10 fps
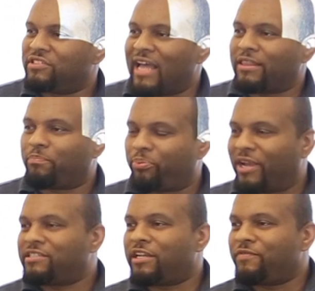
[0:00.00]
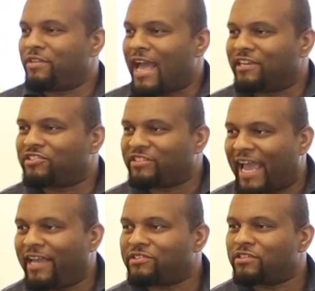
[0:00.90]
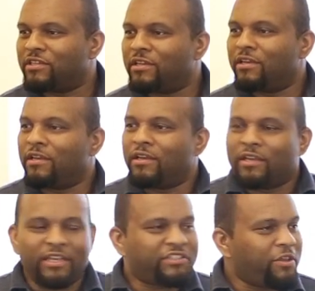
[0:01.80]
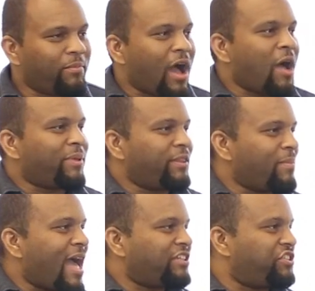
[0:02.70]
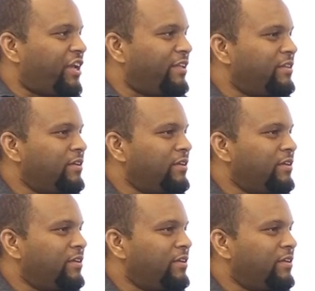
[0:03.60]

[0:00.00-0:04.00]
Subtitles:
It's not the president of the United States. He's the imam at the masjid.